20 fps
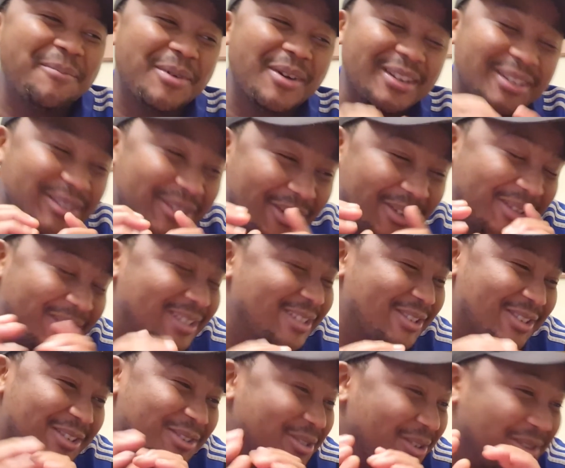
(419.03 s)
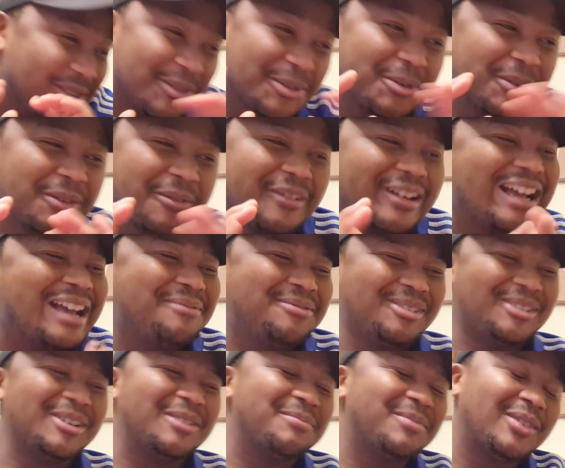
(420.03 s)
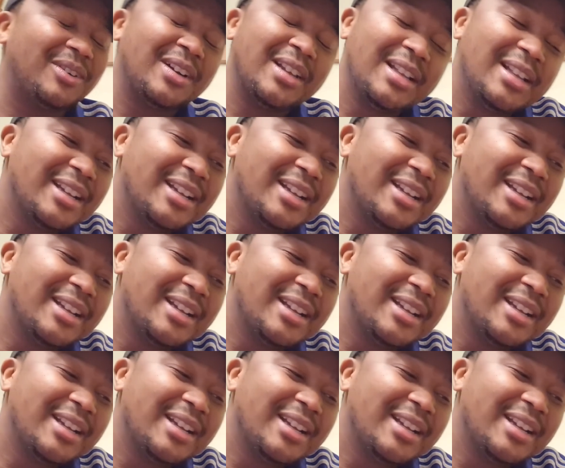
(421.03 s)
but it's got to do with the vibes, you know. But